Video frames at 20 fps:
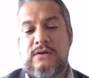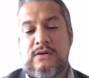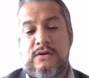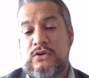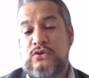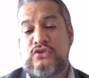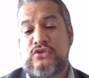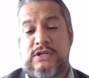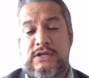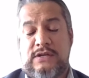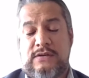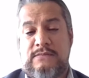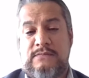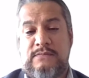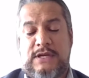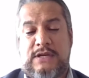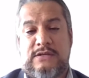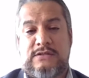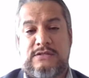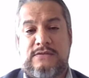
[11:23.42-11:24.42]
losing
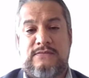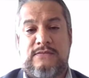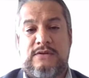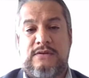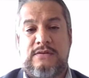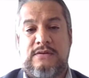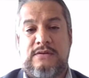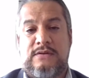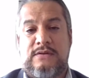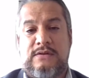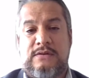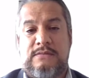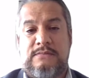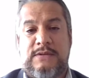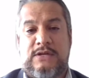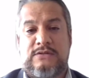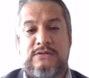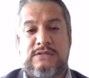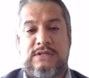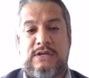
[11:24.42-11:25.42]
because of
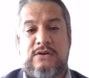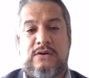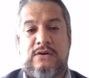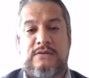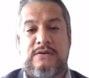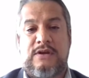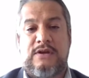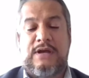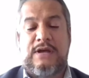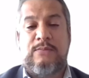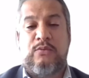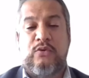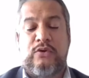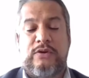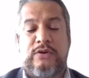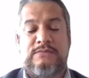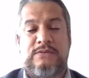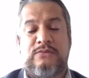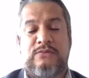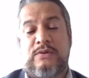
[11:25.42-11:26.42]
because they're not
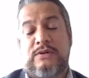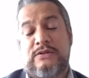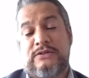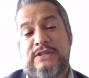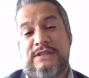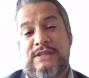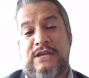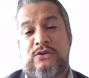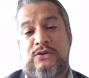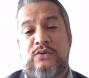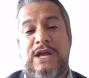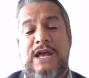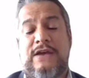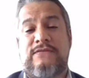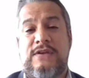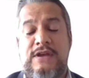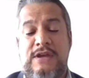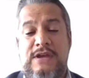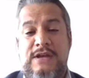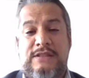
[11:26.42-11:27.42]
they don't
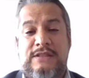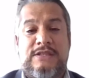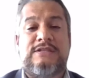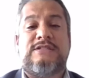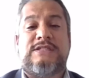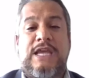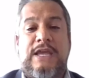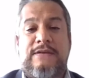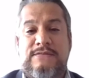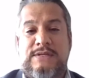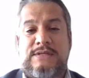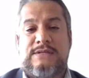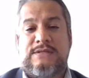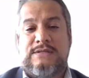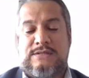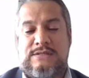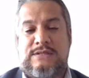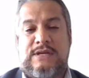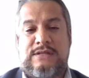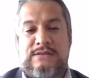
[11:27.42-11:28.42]
have the
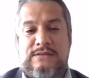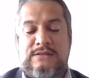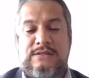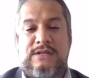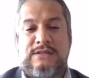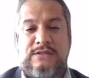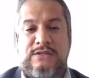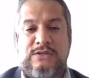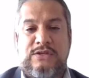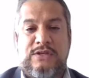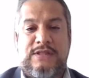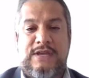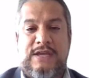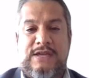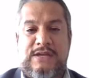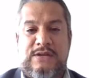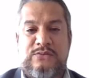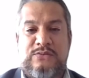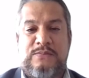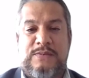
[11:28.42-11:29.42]
savings that
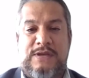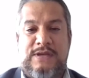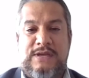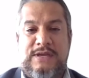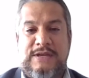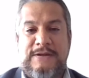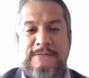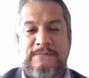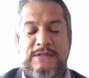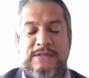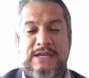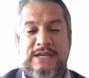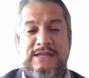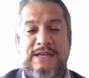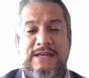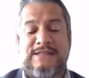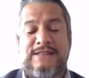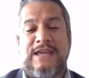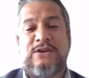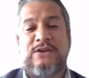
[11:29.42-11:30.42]

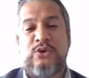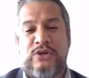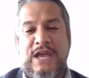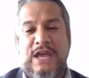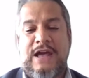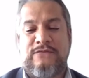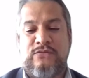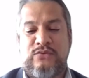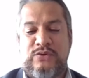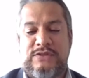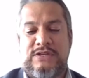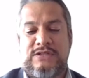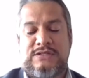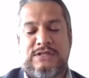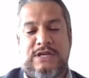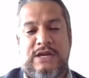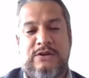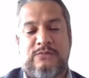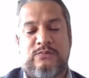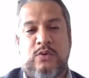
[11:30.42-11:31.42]
they could have with this
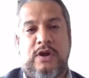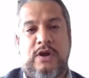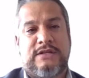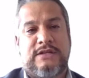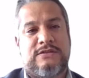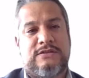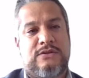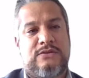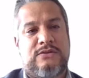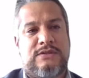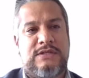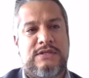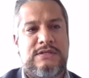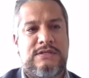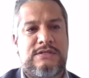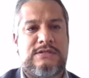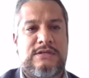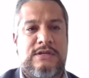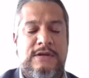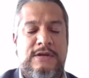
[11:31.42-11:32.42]
kind of project. So this
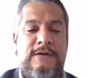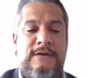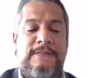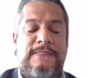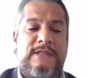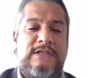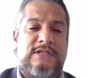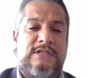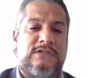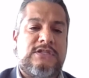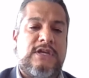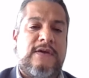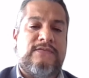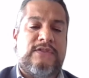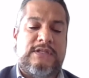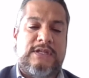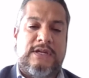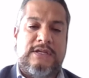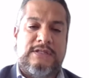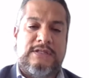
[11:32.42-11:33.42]
is
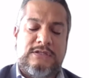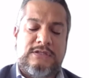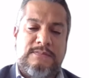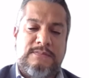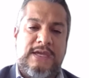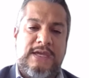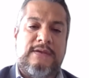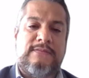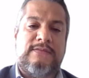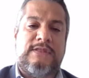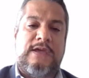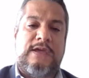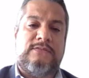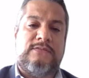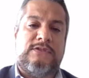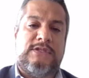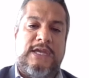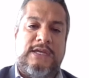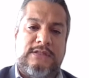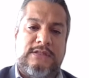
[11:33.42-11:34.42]
something that it's making
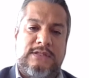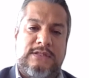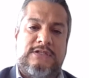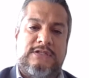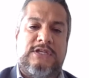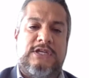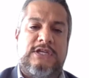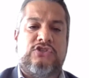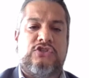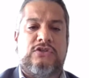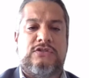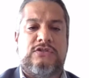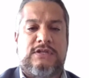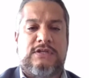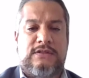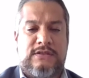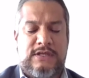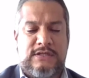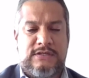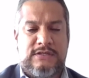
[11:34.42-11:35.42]
them take decisions,
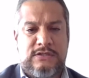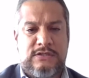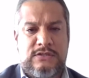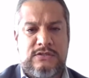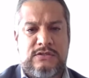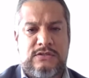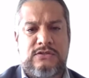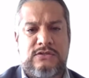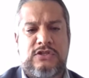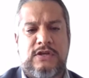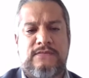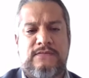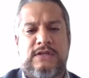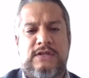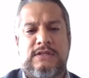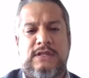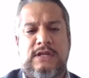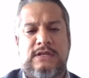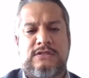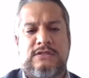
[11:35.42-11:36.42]
and this is
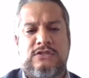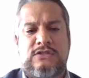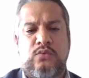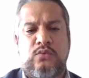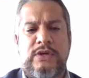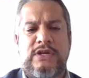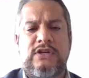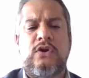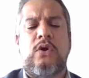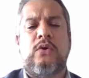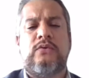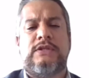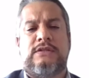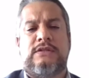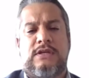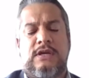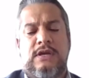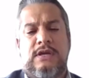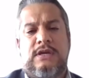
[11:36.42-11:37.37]
something that we know that